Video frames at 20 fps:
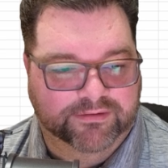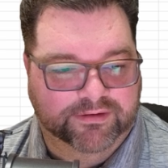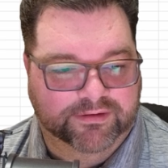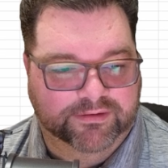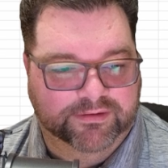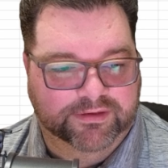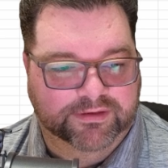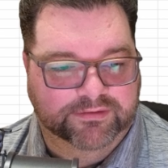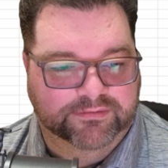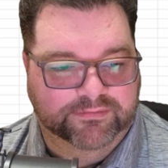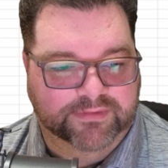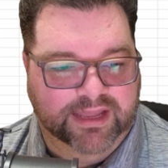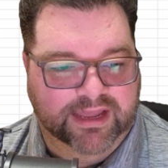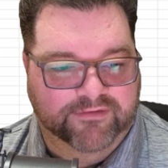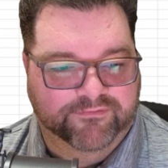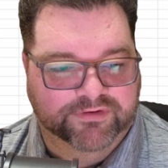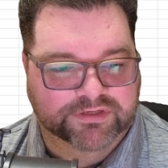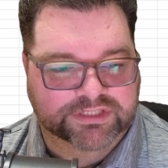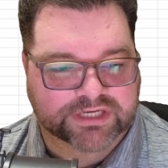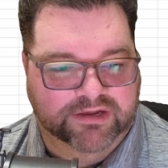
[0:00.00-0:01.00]
and then
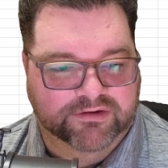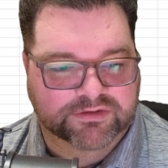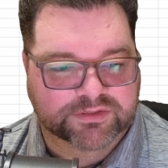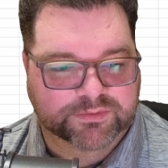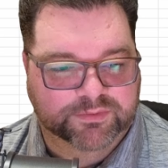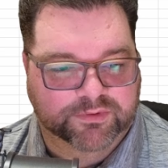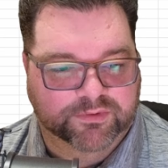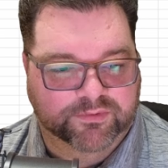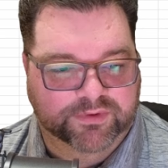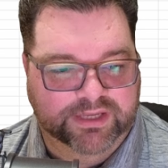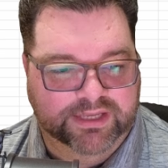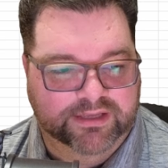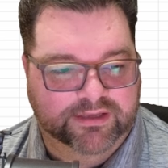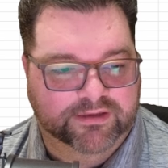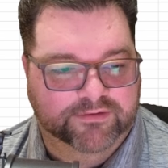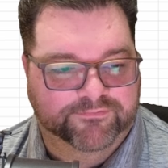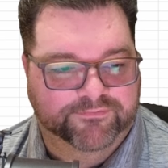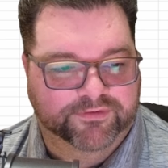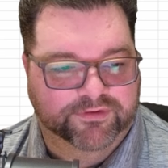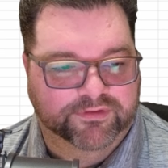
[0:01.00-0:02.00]
average hours per week
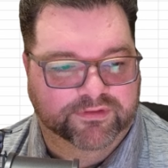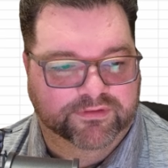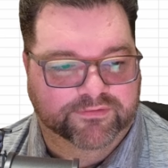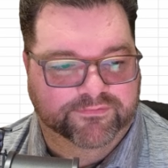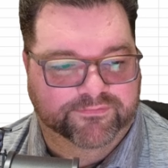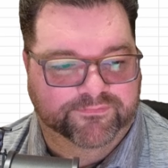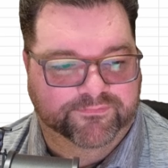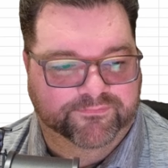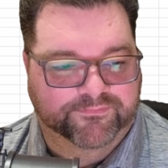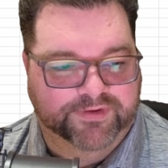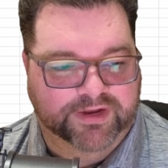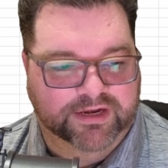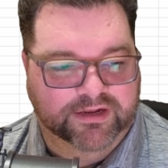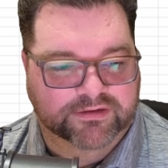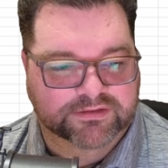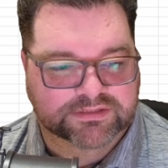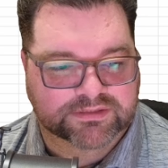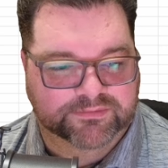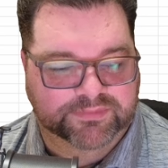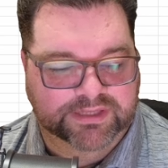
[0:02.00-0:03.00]
for the fine
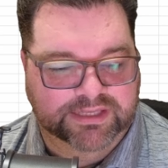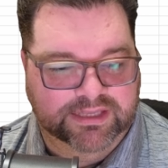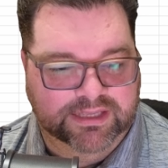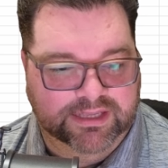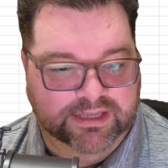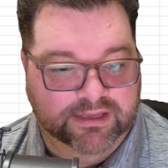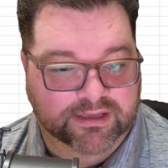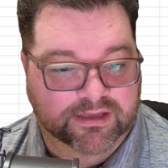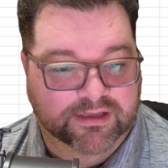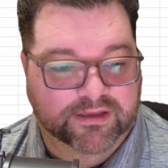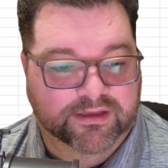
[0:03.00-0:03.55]
arts and PE.